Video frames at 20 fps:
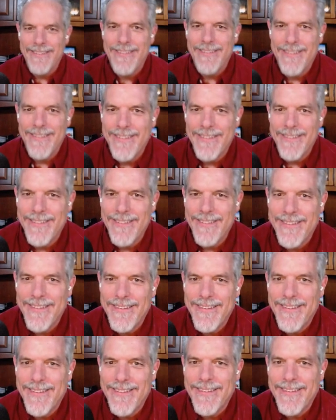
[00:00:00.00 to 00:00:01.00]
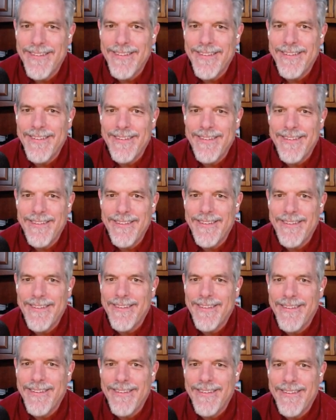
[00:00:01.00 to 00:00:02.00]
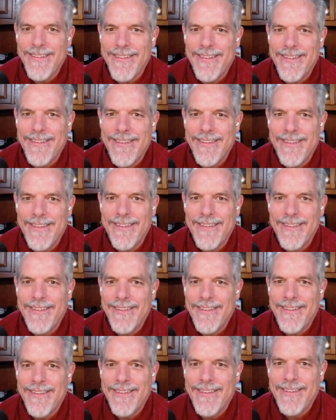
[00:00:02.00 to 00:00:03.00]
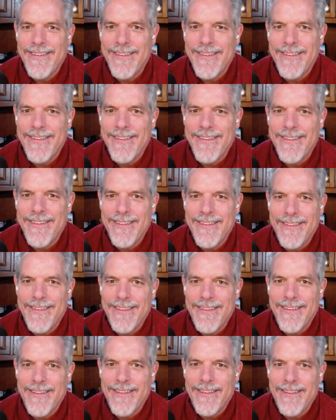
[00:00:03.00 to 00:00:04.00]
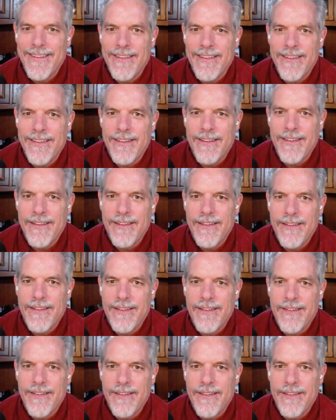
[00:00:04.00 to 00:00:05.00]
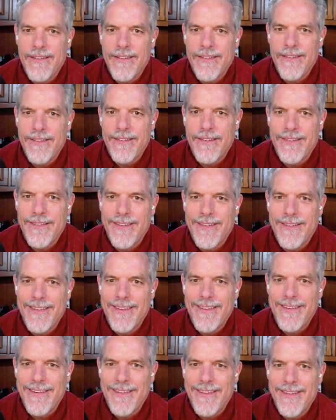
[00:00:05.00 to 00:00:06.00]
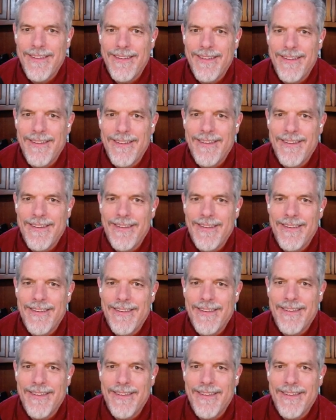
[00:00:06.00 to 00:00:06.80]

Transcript: No words are spoken by the person on screen.